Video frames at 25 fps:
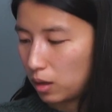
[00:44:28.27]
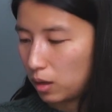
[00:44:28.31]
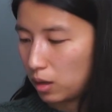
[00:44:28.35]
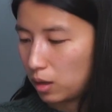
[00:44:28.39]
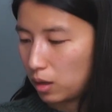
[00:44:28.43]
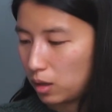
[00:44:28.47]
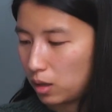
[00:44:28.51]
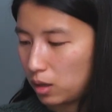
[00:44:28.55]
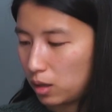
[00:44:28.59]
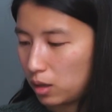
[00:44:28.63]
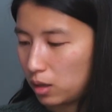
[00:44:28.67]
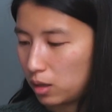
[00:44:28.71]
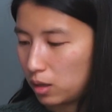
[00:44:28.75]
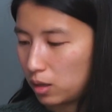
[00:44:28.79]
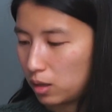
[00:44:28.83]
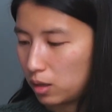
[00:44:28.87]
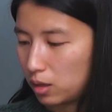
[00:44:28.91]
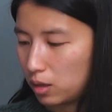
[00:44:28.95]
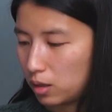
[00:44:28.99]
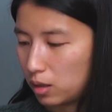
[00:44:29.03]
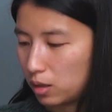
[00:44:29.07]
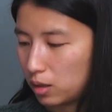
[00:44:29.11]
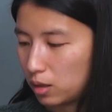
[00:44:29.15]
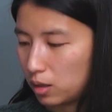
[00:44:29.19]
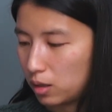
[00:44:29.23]

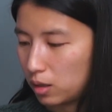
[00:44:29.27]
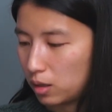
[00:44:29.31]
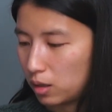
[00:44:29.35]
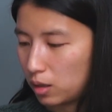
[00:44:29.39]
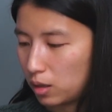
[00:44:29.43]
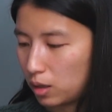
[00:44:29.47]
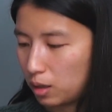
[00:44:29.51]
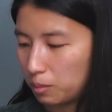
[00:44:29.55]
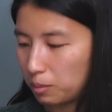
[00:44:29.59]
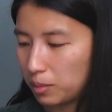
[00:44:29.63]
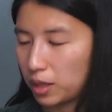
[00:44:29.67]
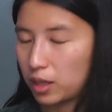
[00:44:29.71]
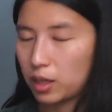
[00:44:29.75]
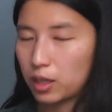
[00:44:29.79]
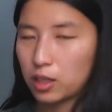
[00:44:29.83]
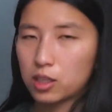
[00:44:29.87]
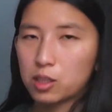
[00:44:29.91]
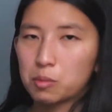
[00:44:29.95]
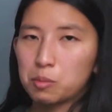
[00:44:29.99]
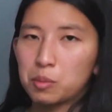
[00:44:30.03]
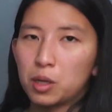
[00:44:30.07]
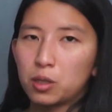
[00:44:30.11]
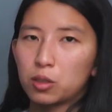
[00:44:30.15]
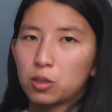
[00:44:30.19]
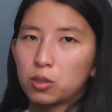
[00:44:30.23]
I'm getting a
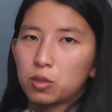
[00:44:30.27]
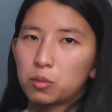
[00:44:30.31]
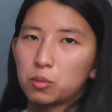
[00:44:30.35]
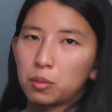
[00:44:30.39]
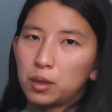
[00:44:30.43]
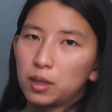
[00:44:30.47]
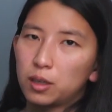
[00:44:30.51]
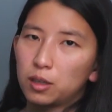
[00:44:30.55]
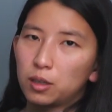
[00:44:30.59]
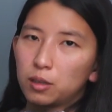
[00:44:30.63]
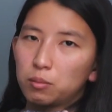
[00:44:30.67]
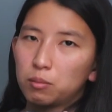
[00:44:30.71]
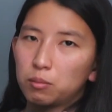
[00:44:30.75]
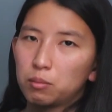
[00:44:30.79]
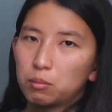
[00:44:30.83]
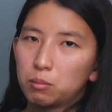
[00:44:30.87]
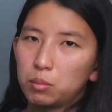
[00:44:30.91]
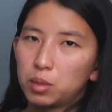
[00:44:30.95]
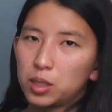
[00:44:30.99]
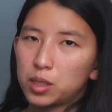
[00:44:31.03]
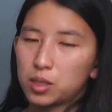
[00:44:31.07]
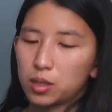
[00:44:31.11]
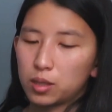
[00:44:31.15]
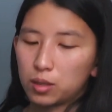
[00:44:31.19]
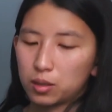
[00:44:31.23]
smaller sweater
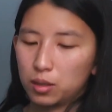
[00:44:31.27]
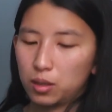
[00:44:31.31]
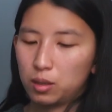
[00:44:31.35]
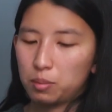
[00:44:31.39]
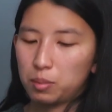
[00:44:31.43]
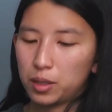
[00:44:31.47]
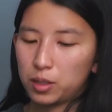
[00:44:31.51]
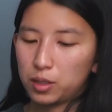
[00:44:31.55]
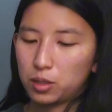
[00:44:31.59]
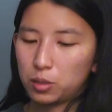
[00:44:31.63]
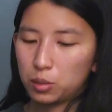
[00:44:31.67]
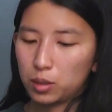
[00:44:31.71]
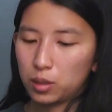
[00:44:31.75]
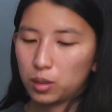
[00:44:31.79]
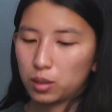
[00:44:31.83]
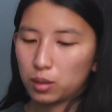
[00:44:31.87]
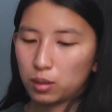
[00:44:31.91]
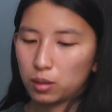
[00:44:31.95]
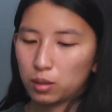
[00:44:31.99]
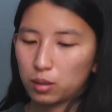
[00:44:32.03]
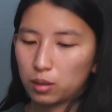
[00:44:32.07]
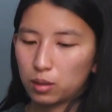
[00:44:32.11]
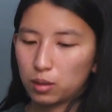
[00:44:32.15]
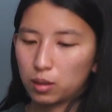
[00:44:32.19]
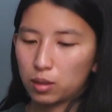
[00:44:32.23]
basically by
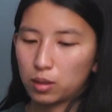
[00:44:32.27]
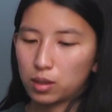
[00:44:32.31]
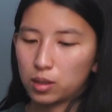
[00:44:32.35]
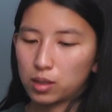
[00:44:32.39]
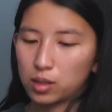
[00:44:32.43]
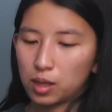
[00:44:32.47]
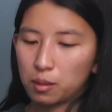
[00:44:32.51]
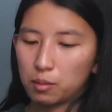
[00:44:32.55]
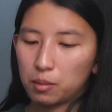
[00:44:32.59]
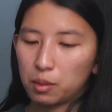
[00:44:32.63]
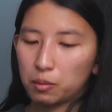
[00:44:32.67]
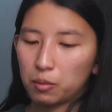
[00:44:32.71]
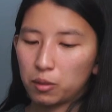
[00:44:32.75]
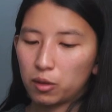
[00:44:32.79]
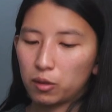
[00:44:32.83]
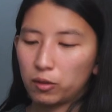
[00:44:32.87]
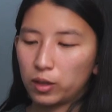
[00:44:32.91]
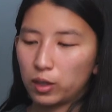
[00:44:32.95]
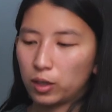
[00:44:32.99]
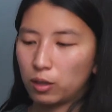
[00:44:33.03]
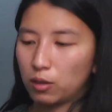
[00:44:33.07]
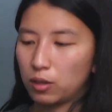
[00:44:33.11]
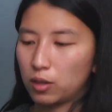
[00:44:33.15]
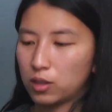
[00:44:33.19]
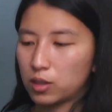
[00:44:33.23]
doing the same number of
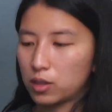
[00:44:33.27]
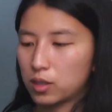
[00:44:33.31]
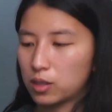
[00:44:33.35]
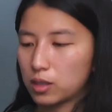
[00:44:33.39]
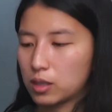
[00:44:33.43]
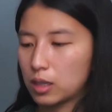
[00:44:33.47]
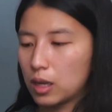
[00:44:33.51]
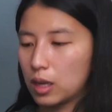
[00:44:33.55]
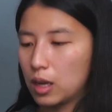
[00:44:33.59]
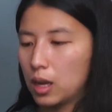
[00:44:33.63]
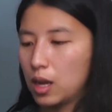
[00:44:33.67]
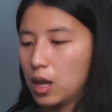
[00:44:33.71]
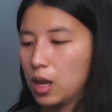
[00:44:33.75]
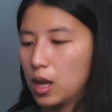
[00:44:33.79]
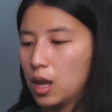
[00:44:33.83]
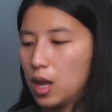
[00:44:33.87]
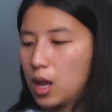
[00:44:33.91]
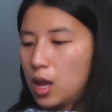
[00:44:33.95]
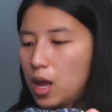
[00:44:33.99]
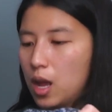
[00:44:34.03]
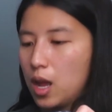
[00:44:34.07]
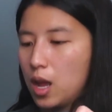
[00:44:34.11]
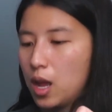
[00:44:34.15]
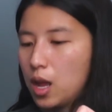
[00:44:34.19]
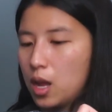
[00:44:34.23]
increases.
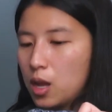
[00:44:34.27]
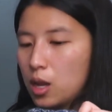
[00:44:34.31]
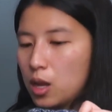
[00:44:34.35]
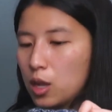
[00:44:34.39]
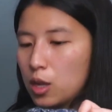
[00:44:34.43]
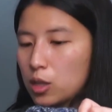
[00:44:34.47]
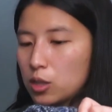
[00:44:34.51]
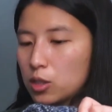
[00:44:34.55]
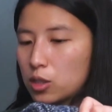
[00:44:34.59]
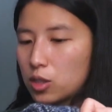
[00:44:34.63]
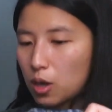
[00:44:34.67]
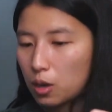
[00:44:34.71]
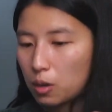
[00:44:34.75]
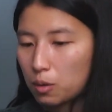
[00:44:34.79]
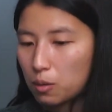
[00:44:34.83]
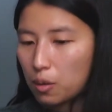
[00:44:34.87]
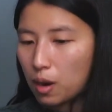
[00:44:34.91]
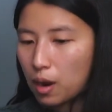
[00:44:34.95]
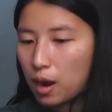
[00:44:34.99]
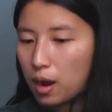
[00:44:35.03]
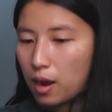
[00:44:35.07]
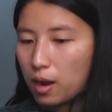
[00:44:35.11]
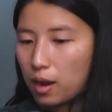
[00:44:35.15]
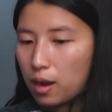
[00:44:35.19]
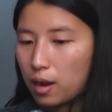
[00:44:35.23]

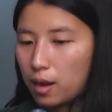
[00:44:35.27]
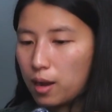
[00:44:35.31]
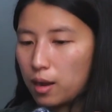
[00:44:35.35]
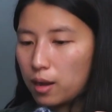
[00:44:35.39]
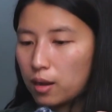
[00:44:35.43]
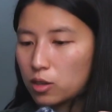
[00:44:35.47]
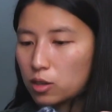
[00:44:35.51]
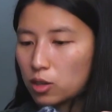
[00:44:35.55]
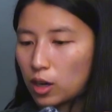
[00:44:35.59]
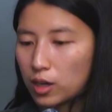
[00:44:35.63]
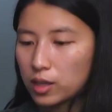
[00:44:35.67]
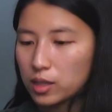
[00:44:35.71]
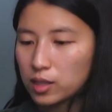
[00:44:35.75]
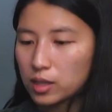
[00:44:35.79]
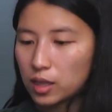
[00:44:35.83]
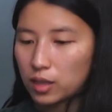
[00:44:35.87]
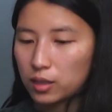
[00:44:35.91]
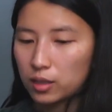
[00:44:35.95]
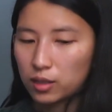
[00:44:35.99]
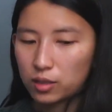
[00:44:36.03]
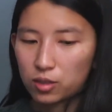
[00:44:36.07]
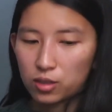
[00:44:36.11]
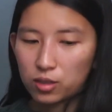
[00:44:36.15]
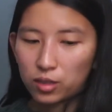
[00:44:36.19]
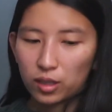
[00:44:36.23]
So I tried this
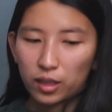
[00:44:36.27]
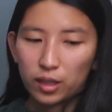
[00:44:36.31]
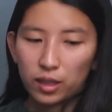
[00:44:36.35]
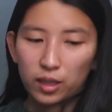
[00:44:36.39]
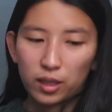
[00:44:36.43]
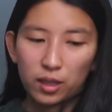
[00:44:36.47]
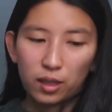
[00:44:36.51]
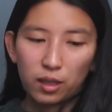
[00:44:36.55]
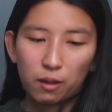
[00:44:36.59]
on yesterday.